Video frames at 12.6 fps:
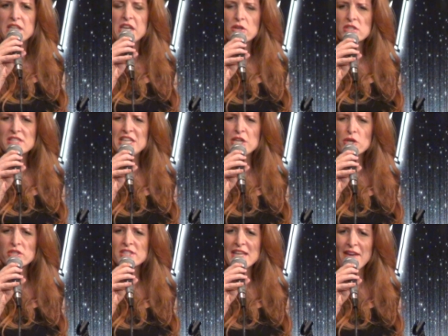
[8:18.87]

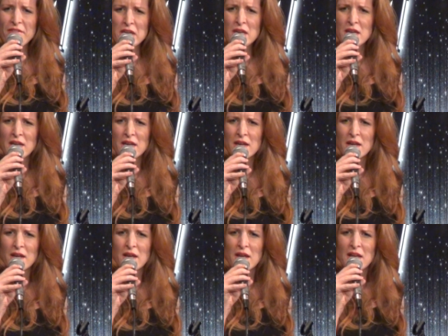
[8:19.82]
Year 7?
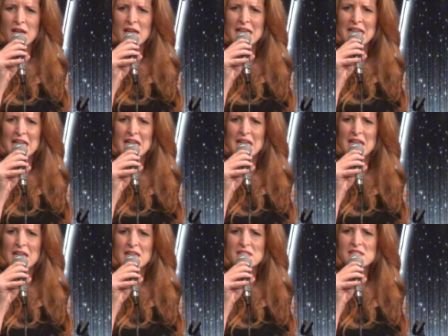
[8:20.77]

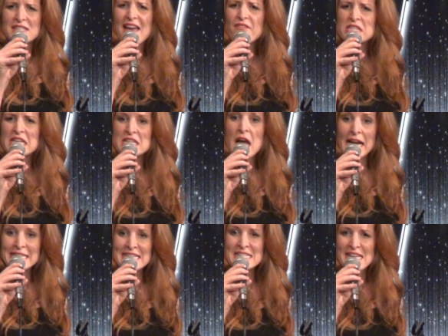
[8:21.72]
70,
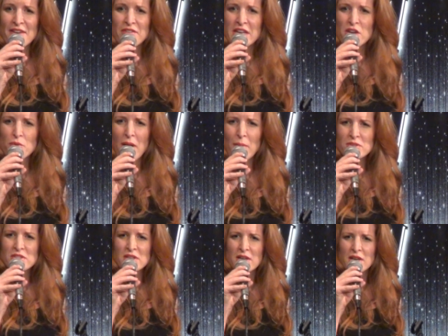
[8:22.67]
1970, your mom
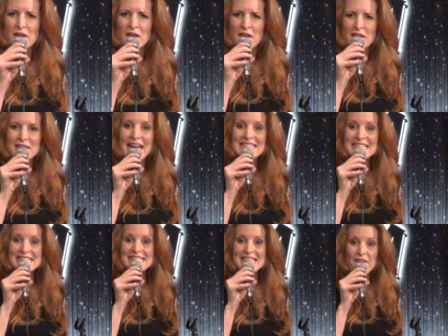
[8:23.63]
was
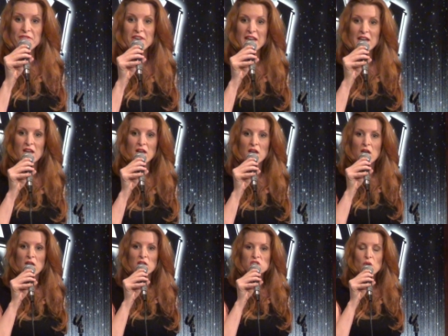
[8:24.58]
1970.
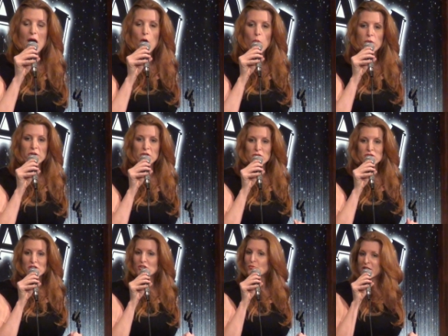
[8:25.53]
So how old were you,
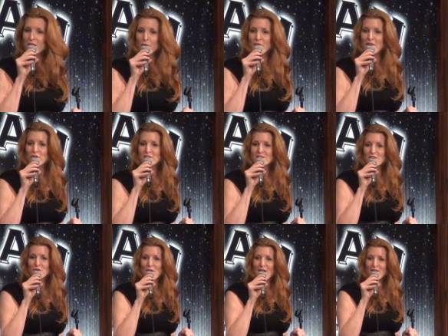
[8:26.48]
sir? We're going to reveal this to
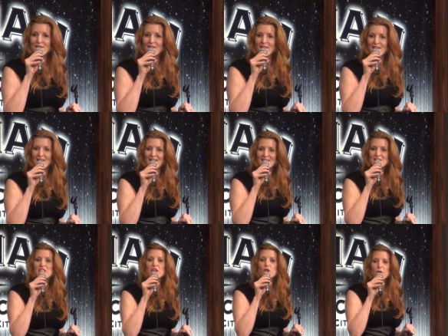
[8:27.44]
the crowd?
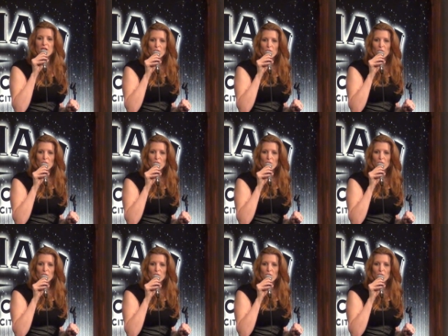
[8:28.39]
0.